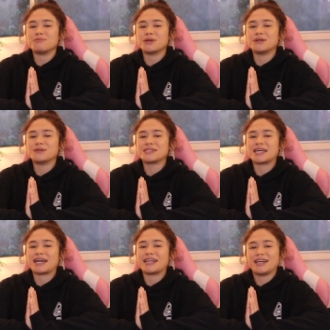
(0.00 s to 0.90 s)
pose
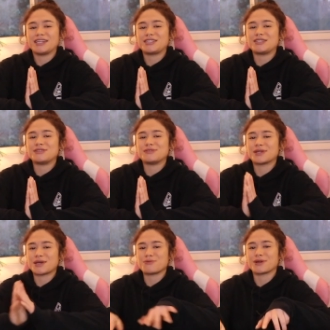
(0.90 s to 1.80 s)
that I like to do
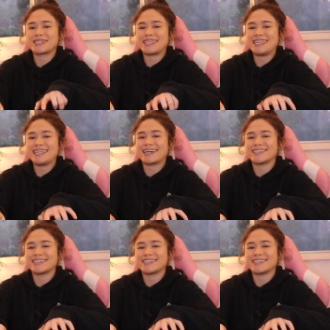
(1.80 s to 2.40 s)
when I'm working.